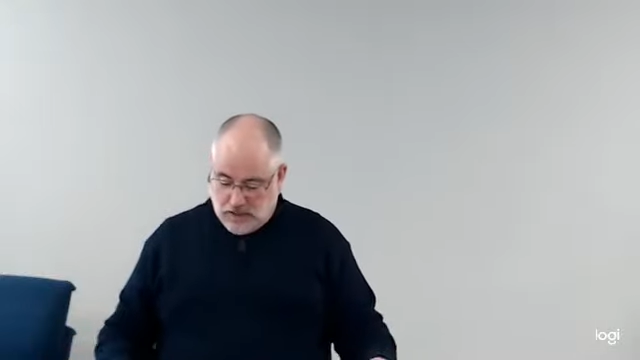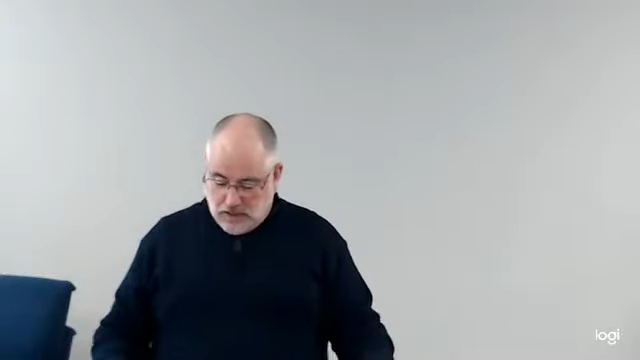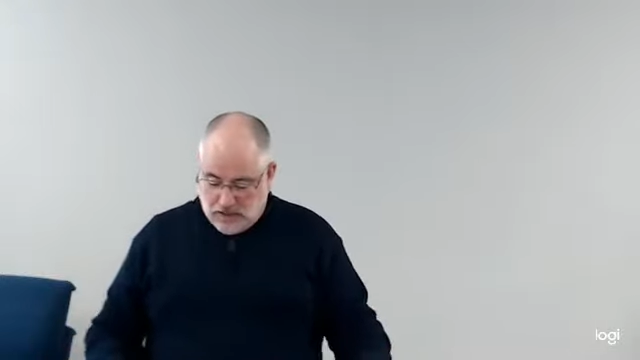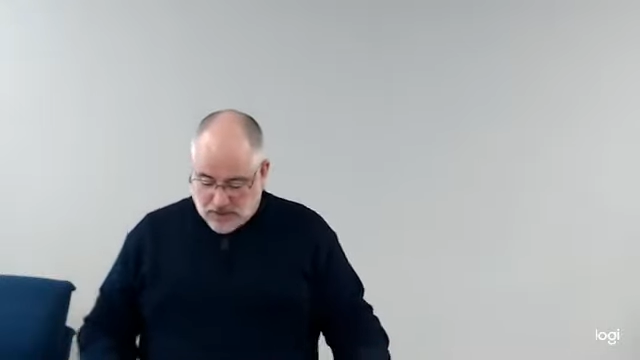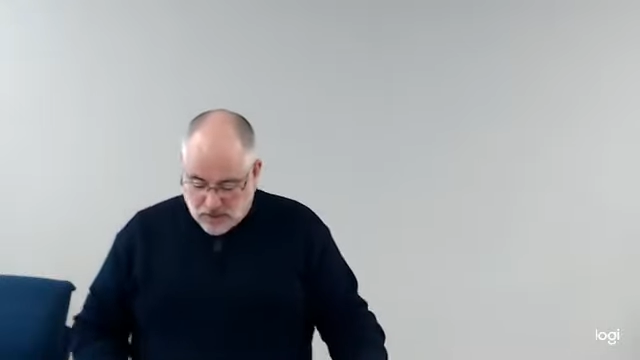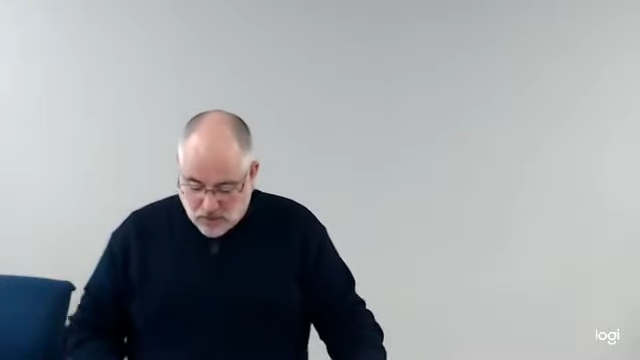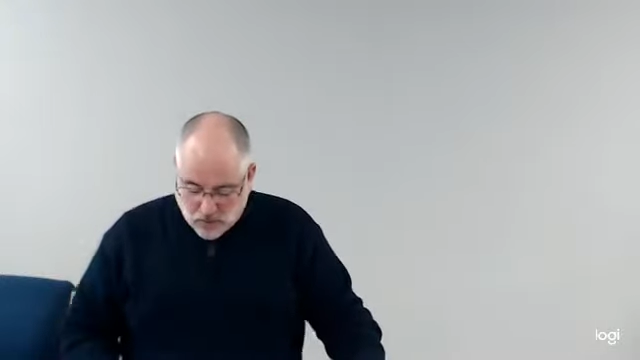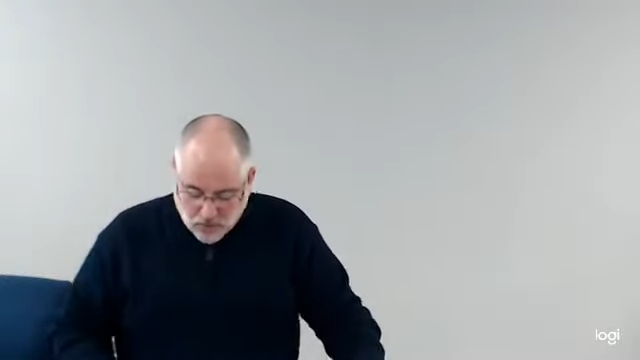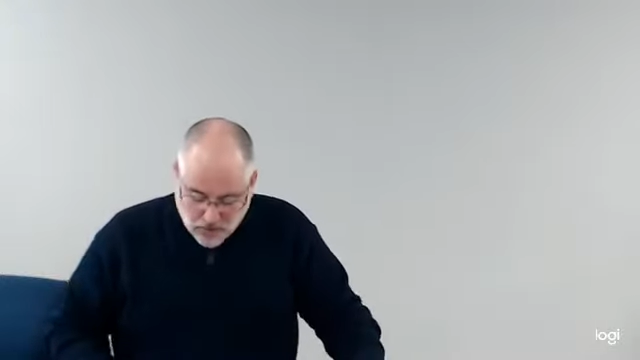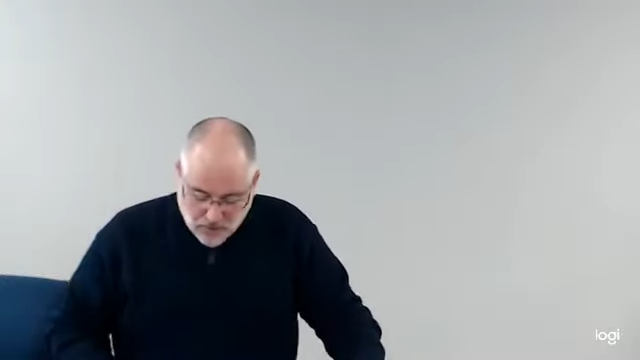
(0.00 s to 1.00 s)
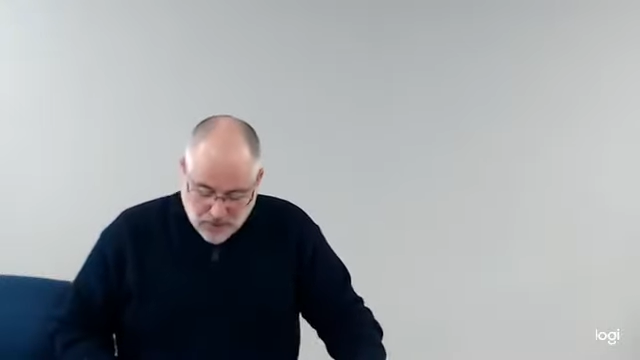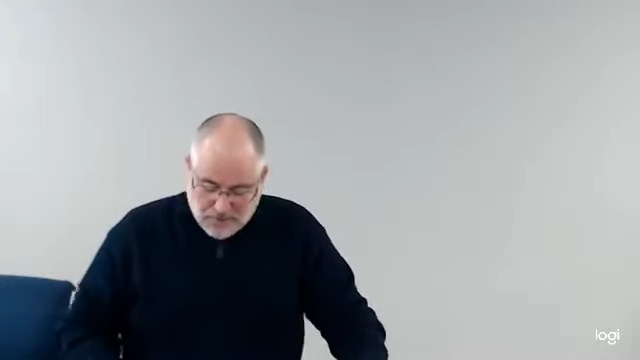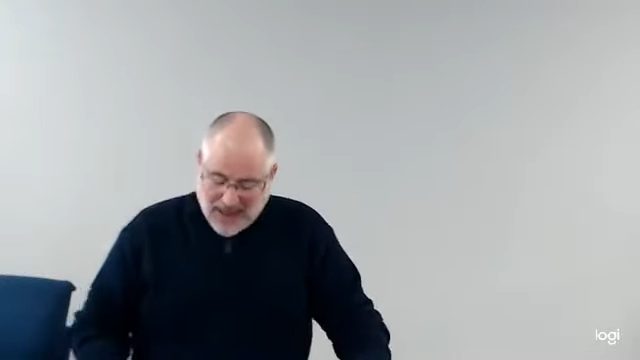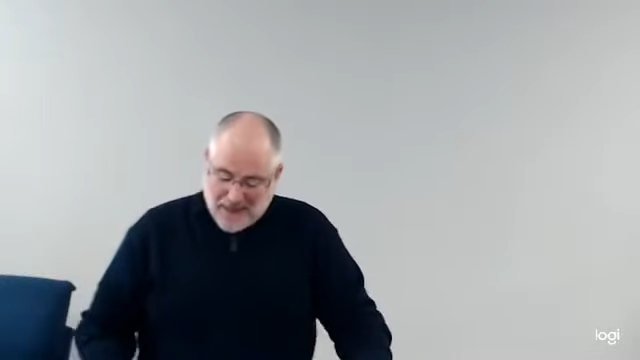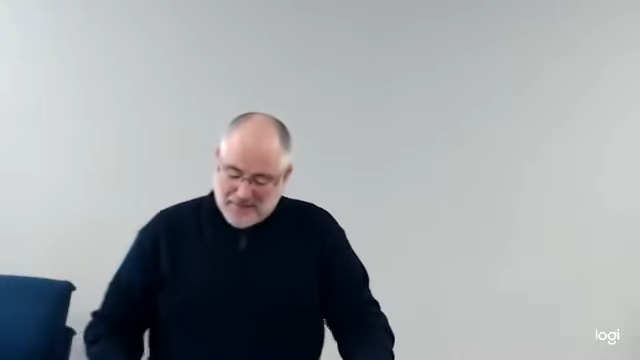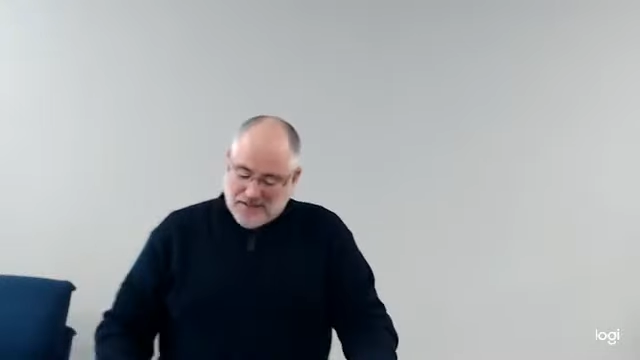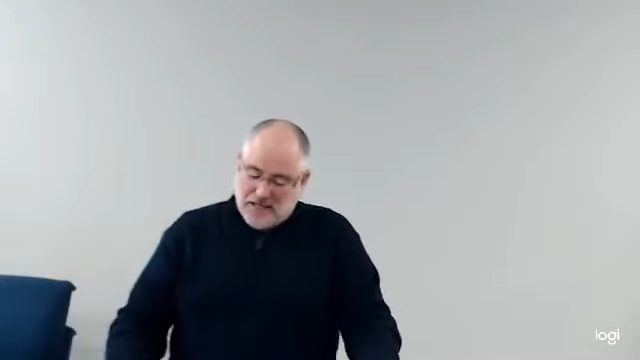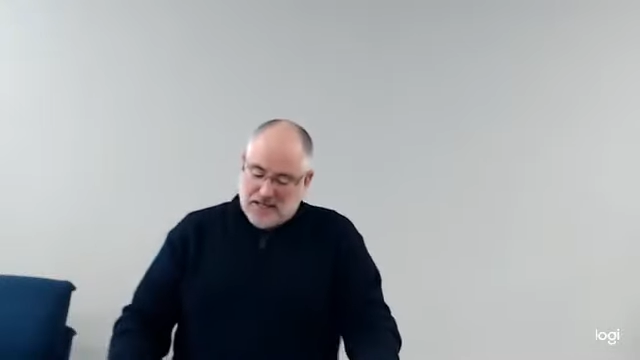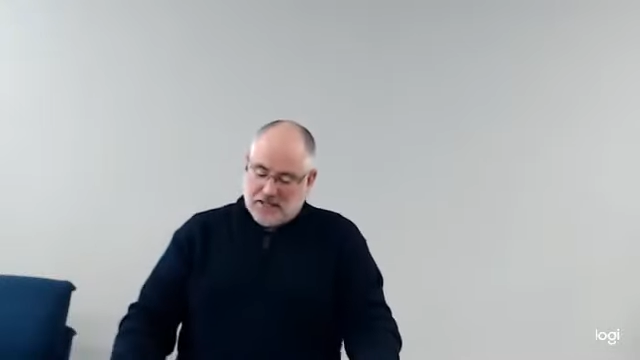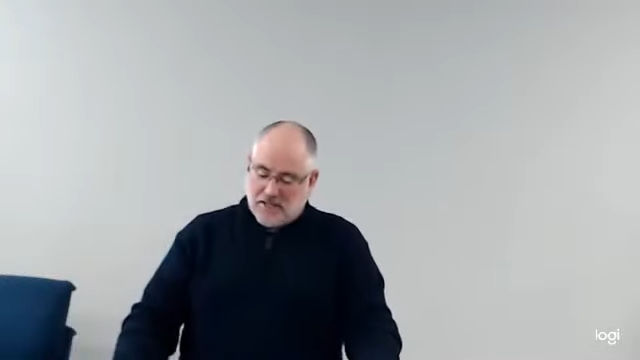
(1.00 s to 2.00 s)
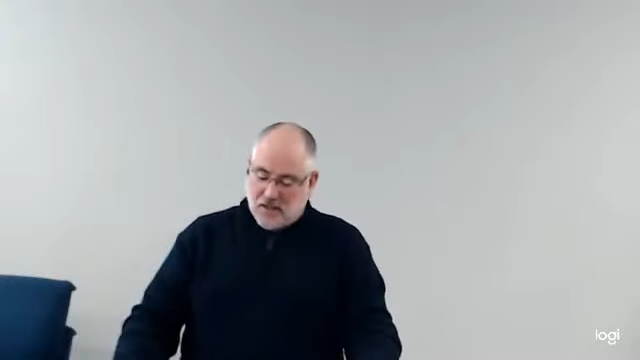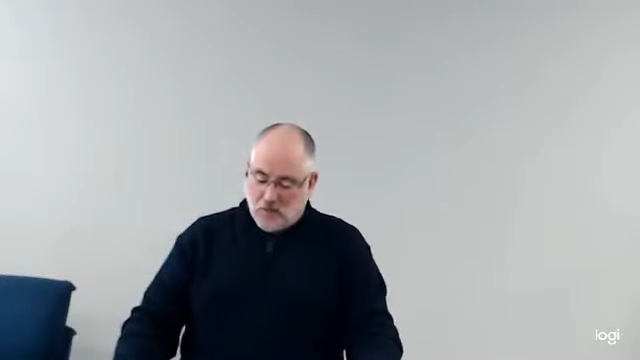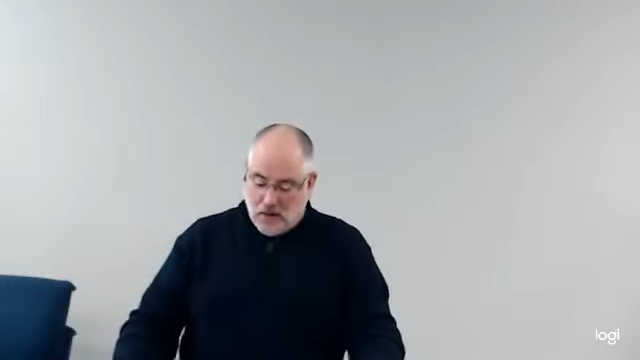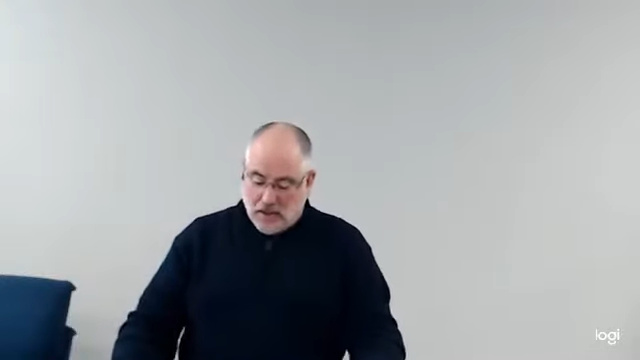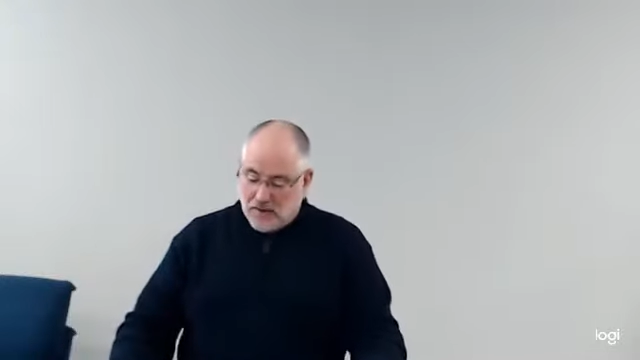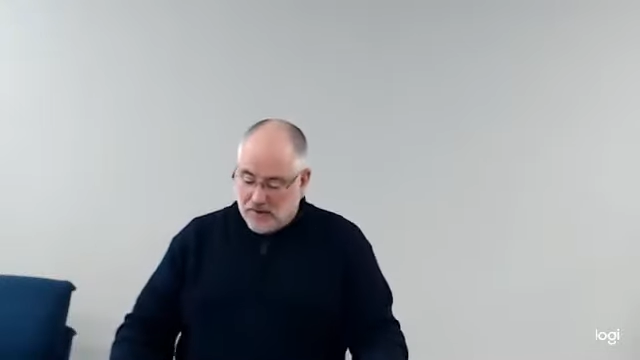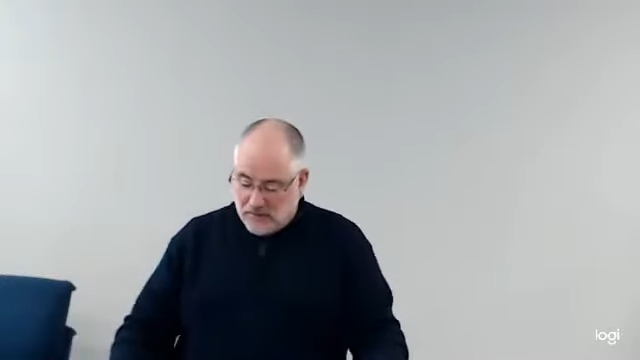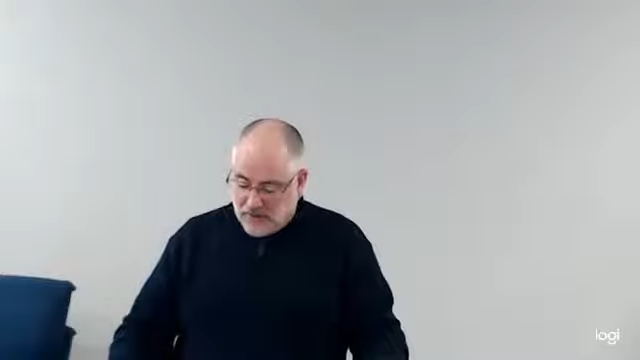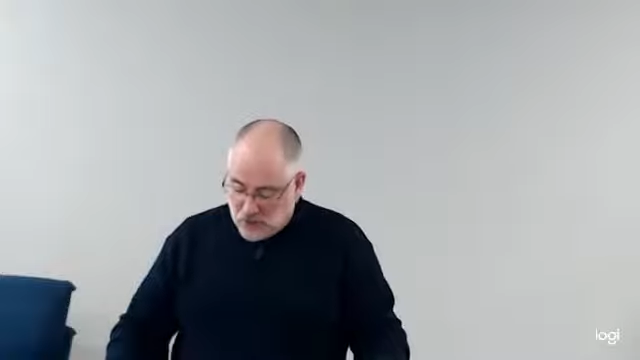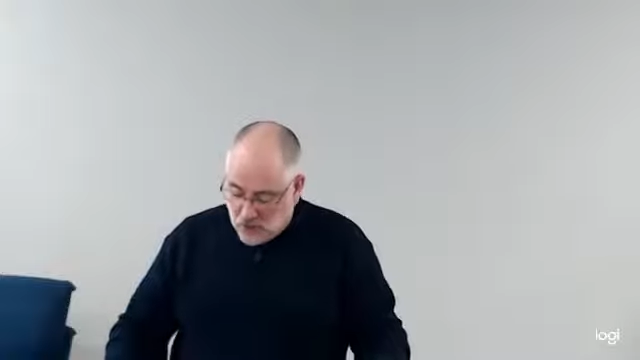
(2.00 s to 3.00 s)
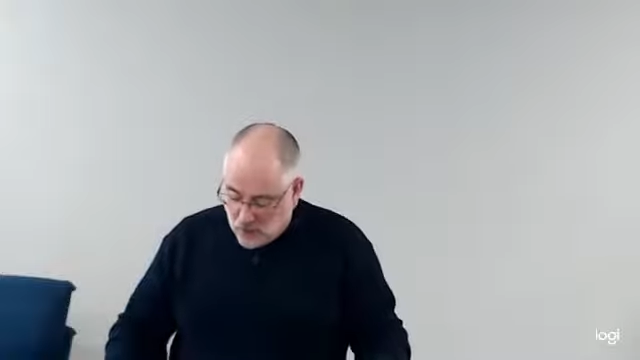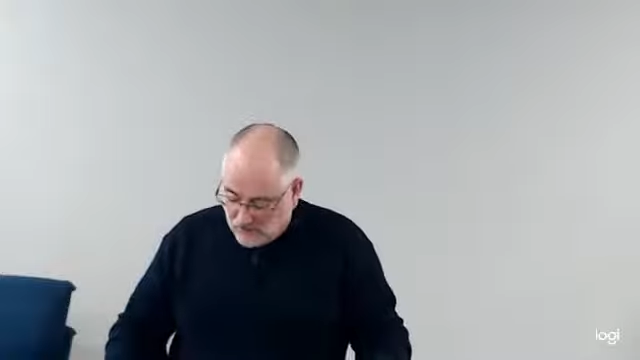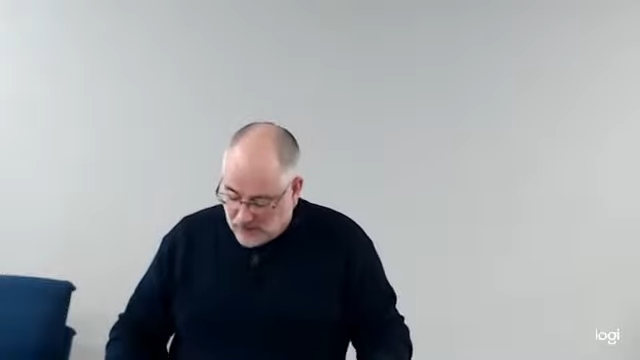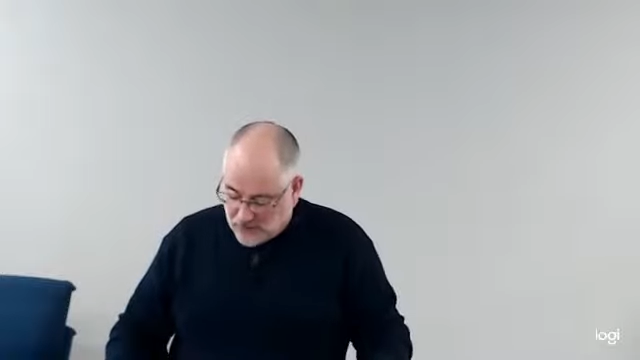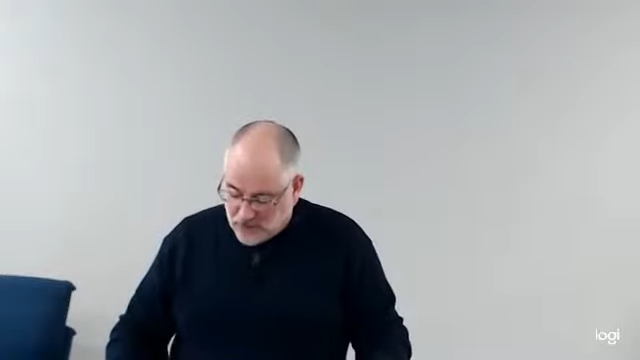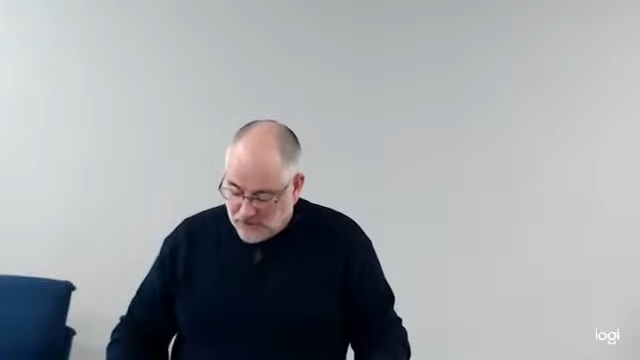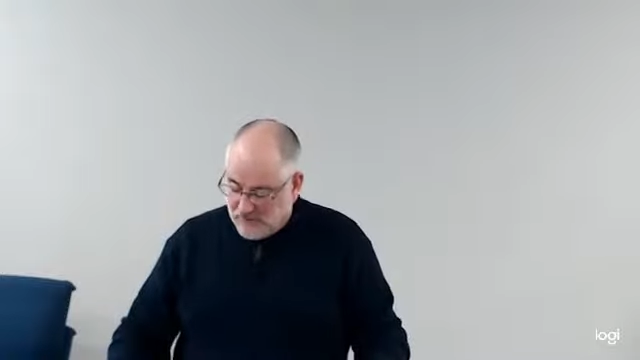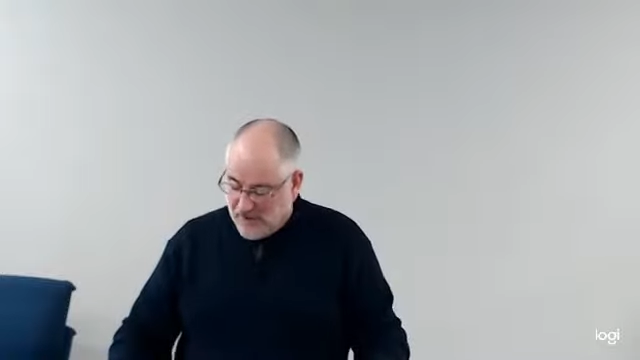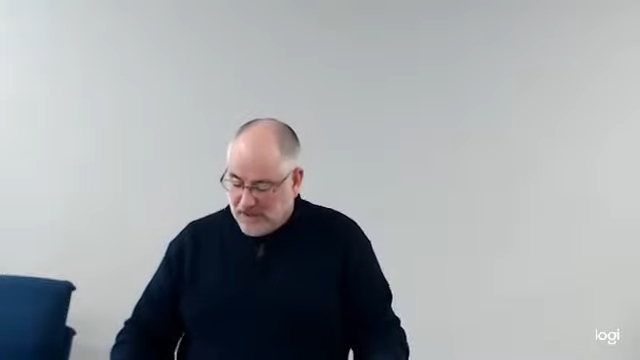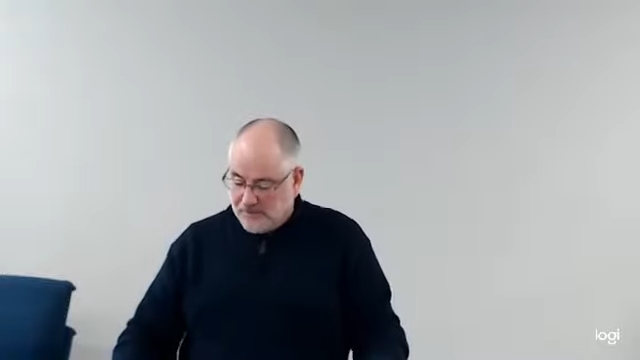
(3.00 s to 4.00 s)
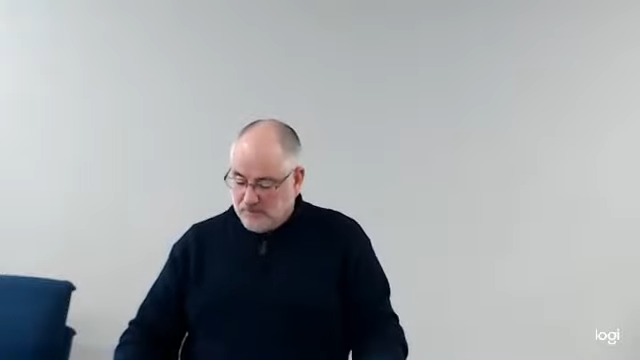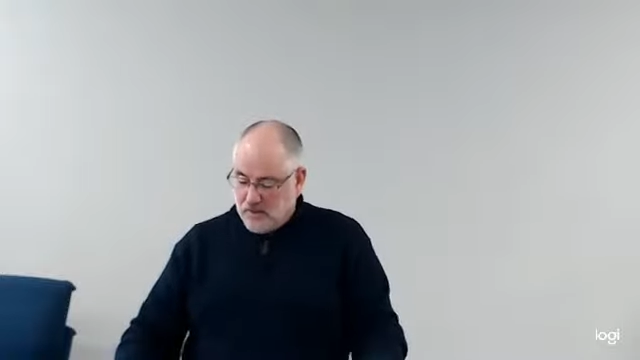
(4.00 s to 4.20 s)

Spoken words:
And so the papacy is a relatively new invention of man.